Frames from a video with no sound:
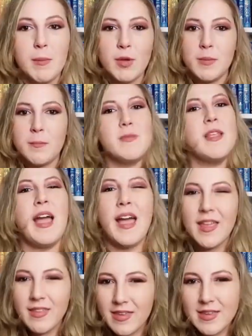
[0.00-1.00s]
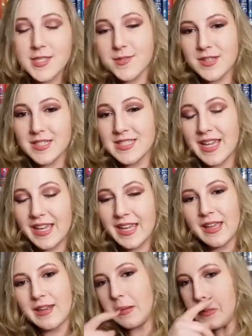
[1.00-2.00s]
I'm going to tie these for a
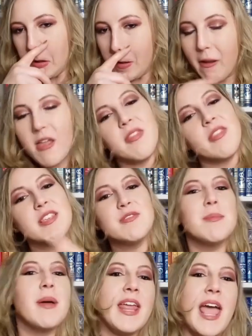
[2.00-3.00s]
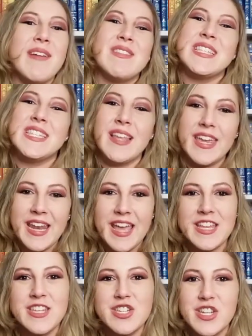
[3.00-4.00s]
second. This one might have a slight
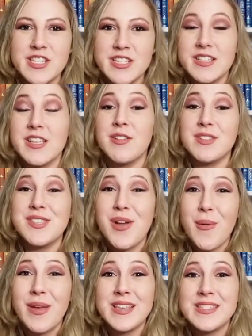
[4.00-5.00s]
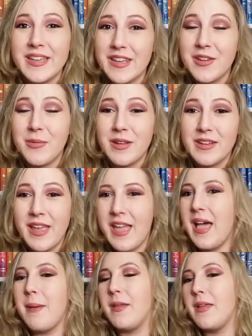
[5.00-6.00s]
edge just because I was so excited what
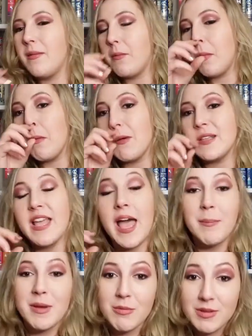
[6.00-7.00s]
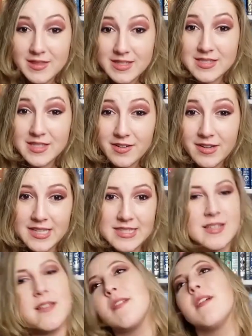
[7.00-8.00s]
was happening with this
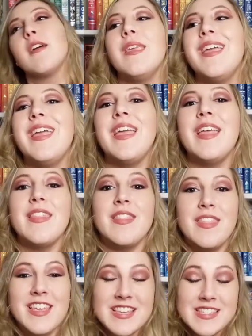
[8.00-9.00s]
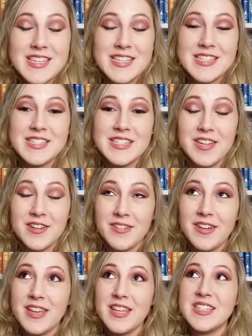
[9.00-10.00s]
series. This
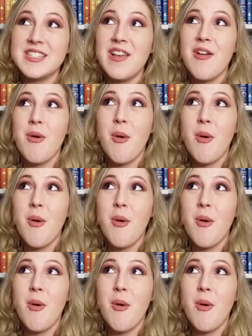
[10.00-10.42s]
series,